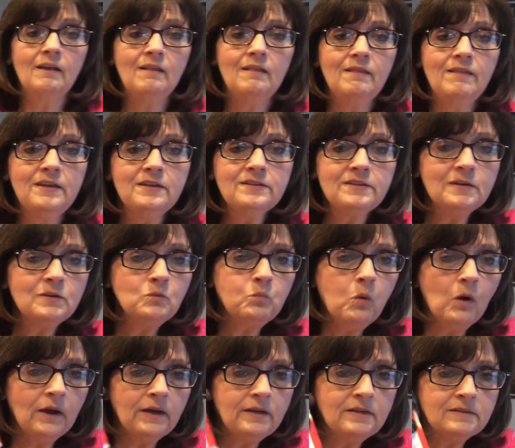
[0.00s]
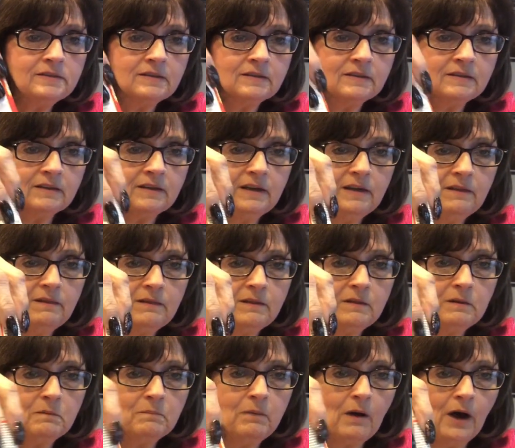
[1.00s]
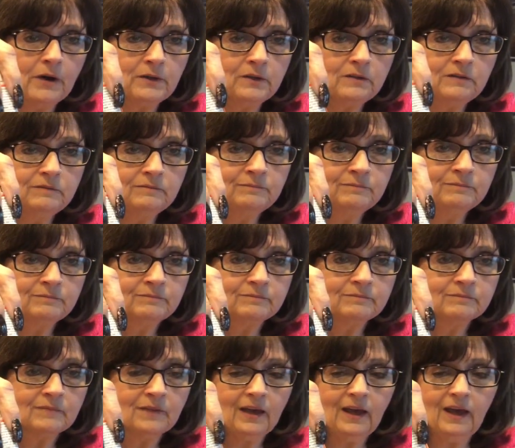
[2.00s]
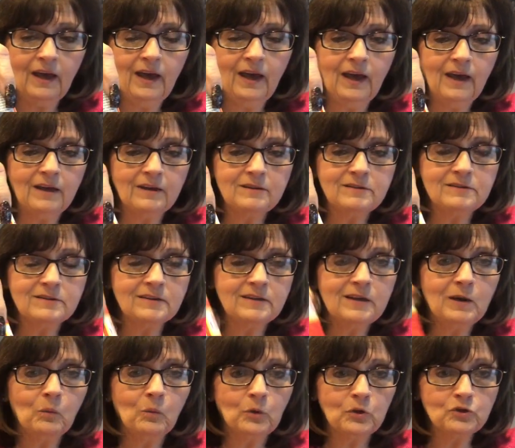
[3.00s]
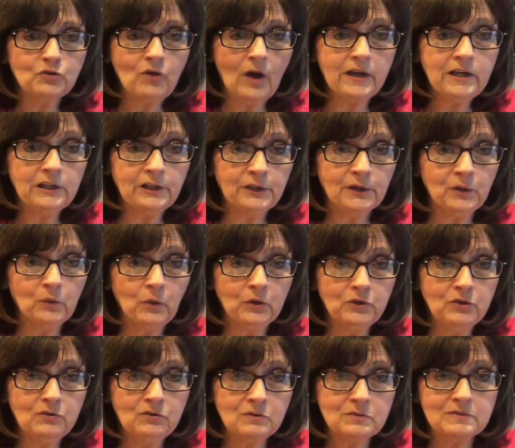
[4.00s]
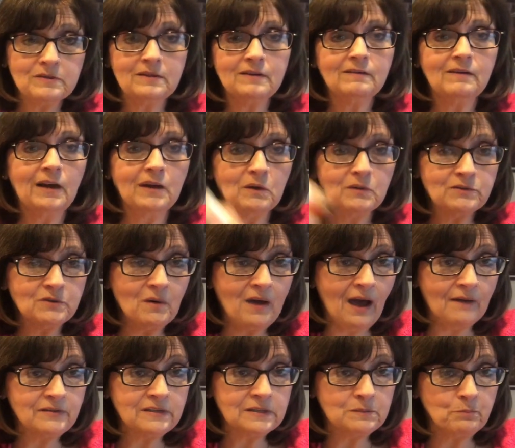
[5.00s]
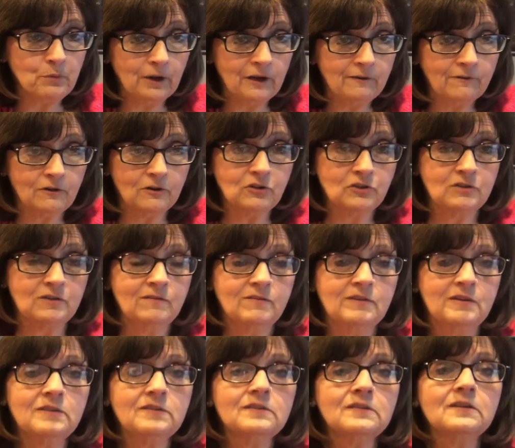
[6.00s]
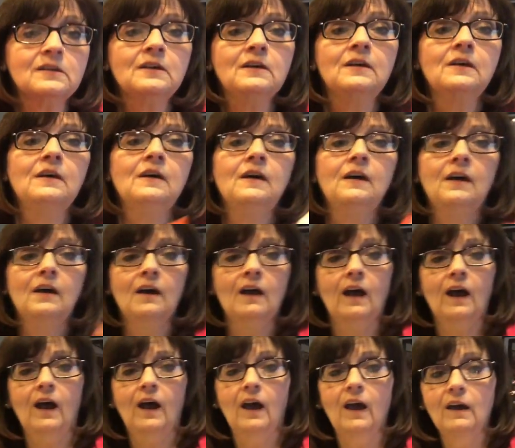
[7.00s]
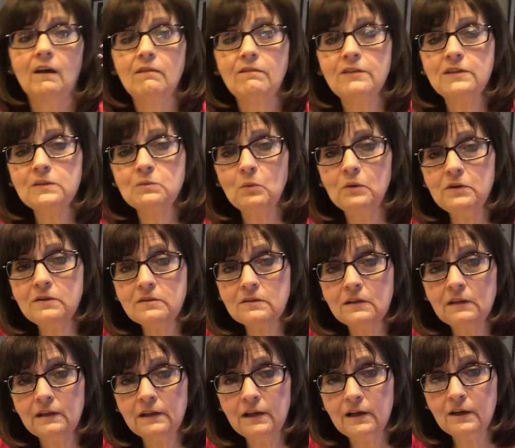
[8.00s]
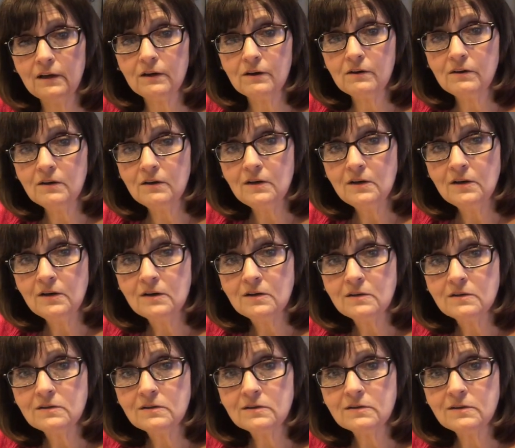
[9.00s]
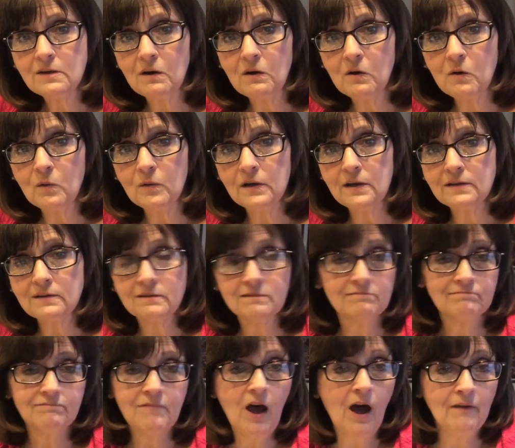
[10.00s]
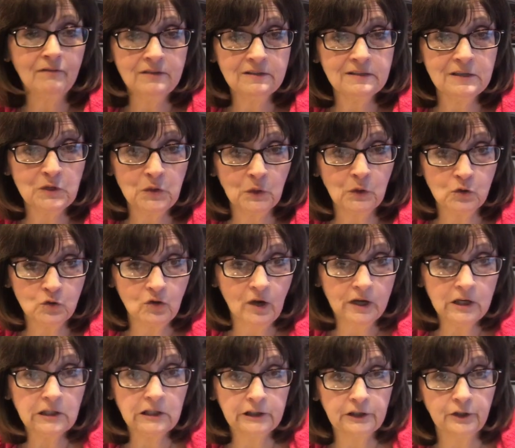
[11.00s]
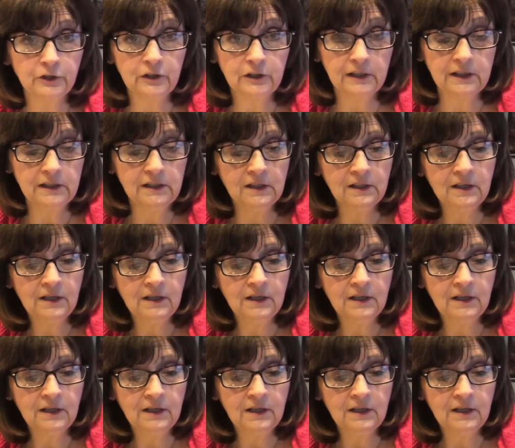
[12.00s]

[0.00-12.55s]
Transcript: This is white in the bottle, and it will dry clear when you use it. I also have a spray version of this, and this one is clear, so it's obviously going to dry clearly.